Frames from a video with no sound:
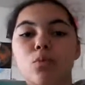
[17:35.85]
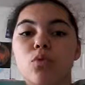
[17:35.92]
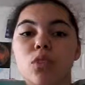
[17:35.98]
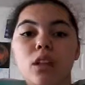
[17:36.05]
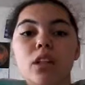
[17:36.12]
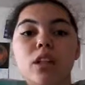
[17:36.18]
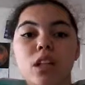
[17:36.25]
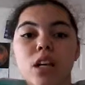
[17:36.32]

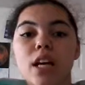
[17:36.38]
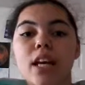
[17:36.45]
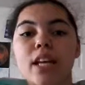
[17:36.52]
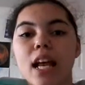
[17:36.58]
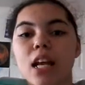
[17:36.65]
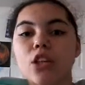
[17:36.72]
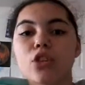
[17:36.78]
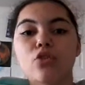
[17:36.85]
really good,
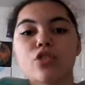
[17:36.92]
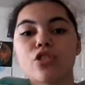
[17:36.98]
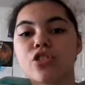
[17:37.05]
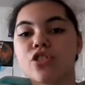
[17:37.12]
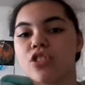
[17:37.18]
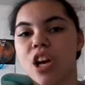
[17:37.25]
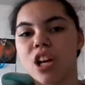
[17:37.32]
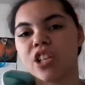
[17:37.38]
and you
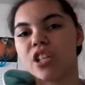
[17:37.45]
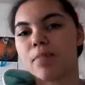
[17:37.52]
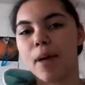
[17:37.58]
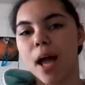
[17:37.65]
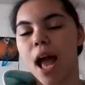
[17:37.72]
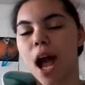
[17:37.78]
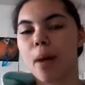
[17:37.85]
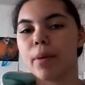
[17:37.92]
just judge it
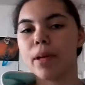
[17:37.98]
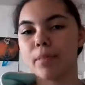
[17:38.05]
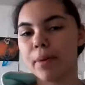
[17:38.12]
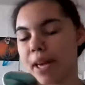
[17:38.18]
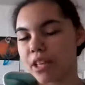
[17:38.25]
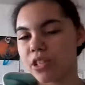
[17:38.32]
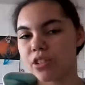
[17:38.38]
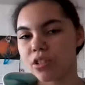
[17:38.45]
by how many
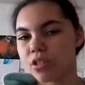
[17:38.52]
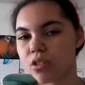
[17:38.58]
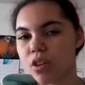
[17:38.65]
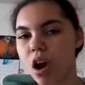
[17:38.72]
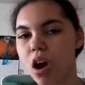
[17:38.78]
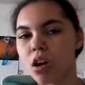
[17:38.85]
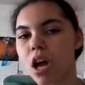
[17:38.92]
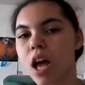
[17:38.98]
pages there
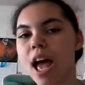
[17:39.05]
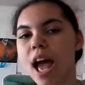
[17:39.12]
are,